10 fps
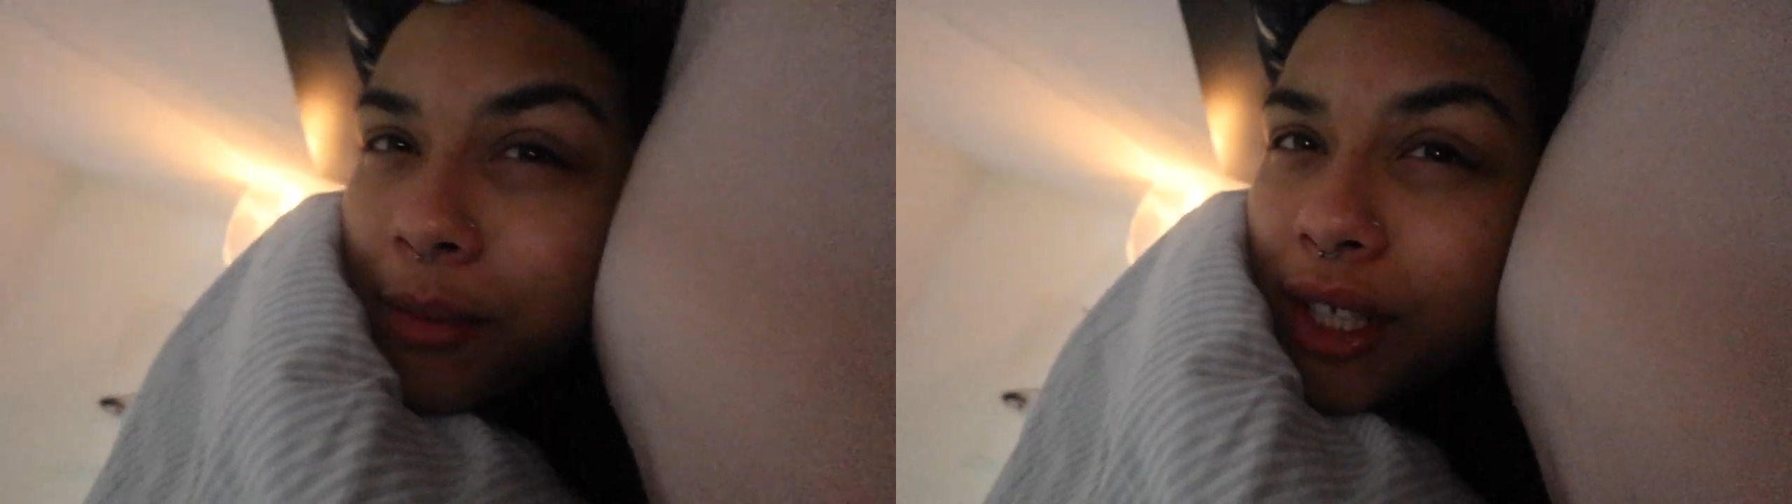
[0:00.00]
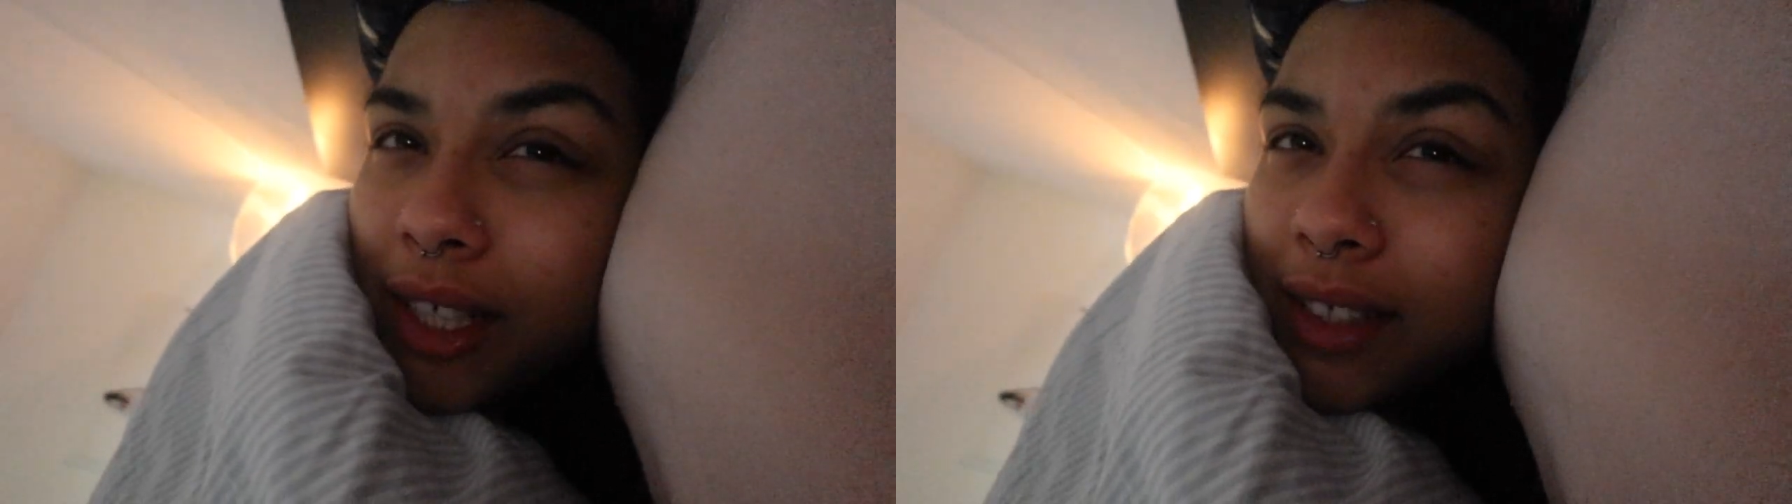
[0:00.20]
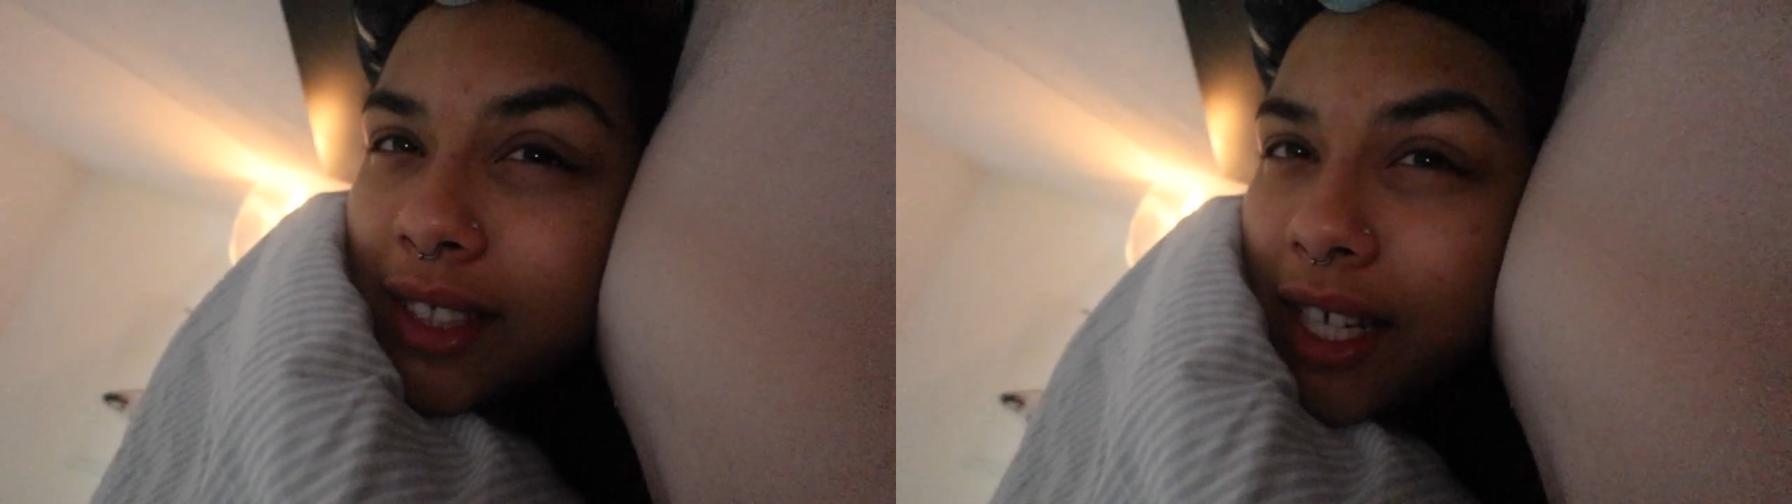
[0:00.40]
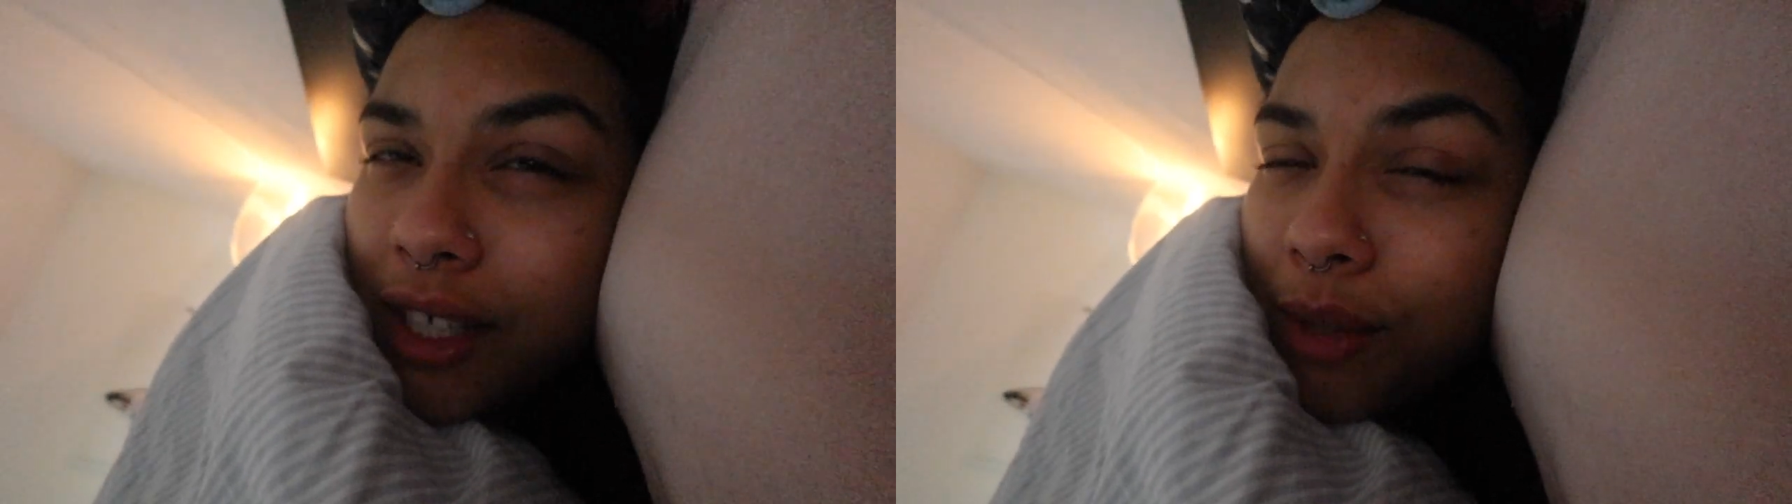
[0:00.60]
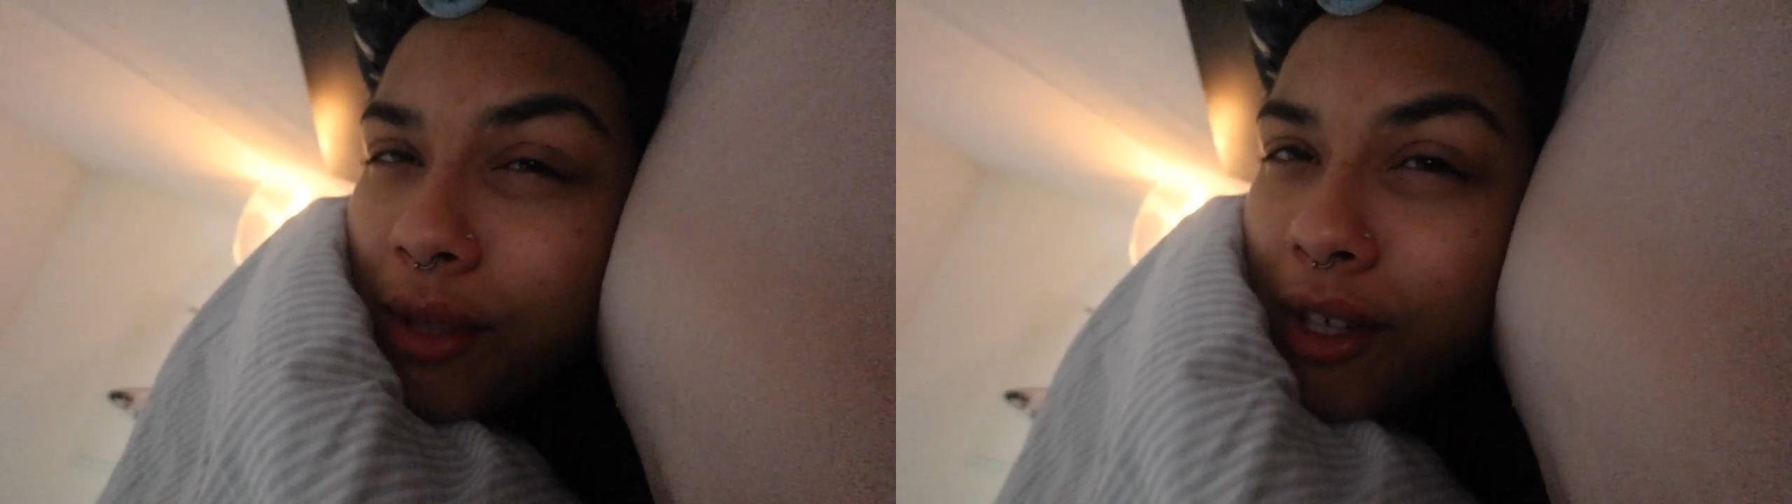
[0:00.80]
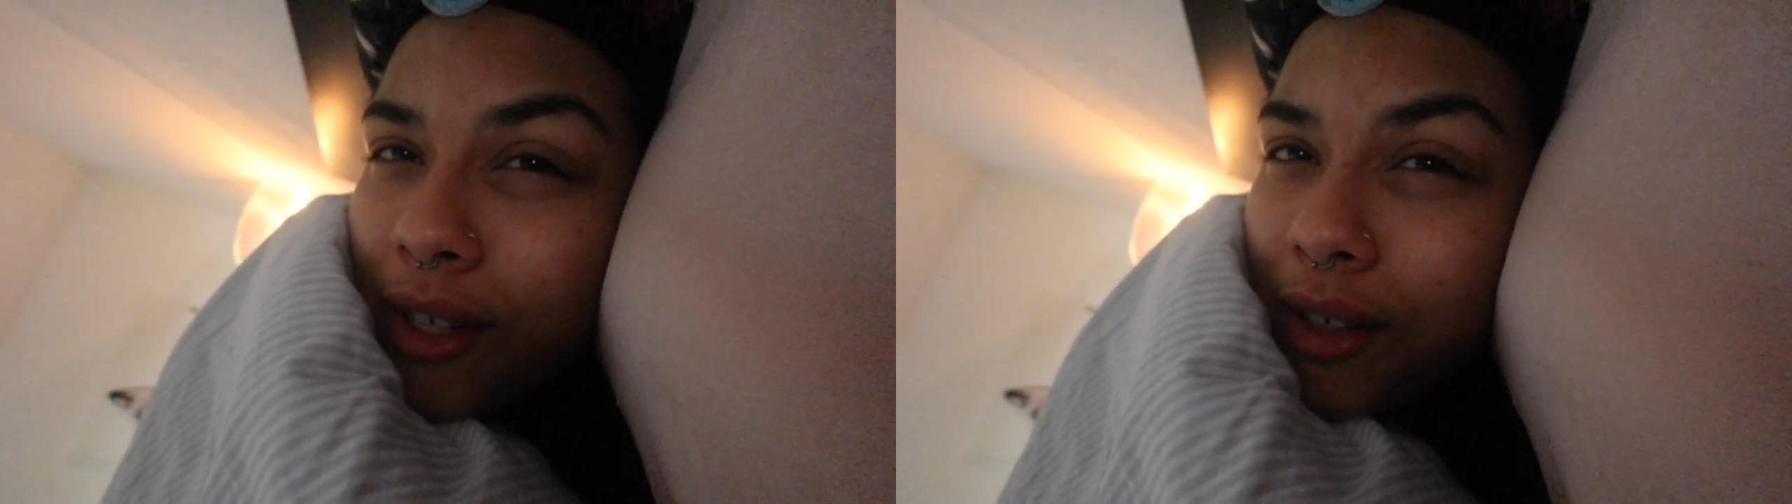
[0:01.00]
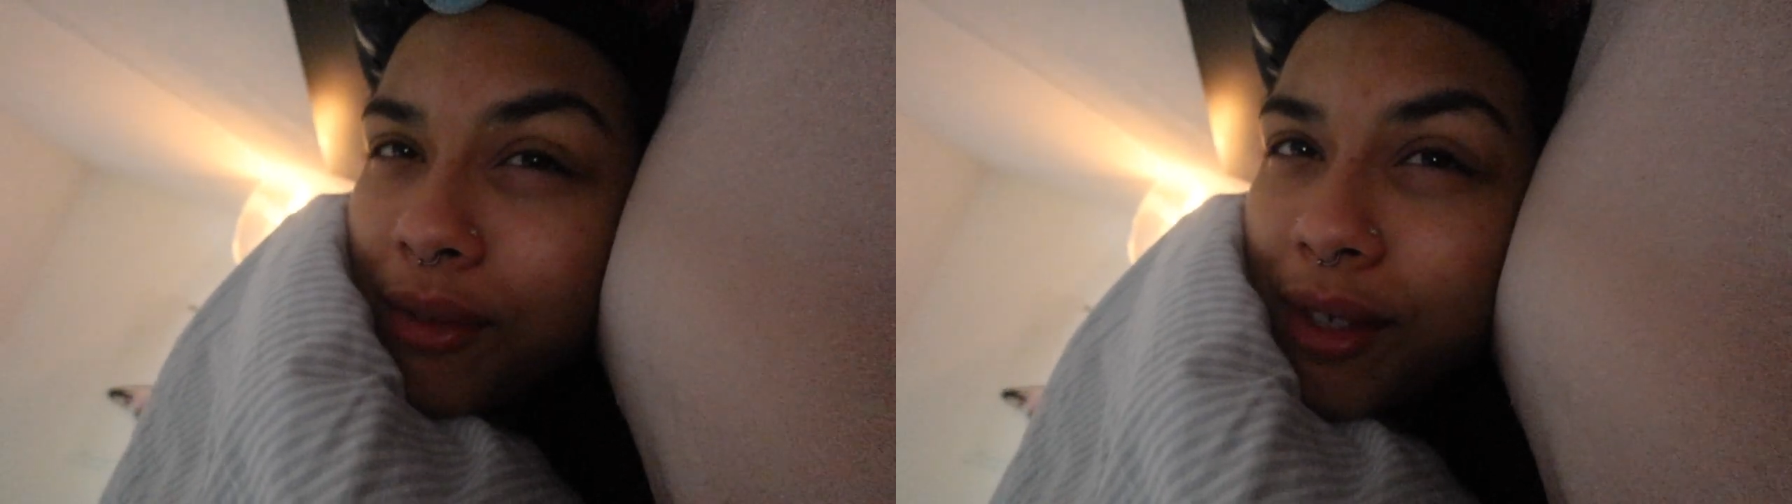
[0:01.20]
I'm gonna take you along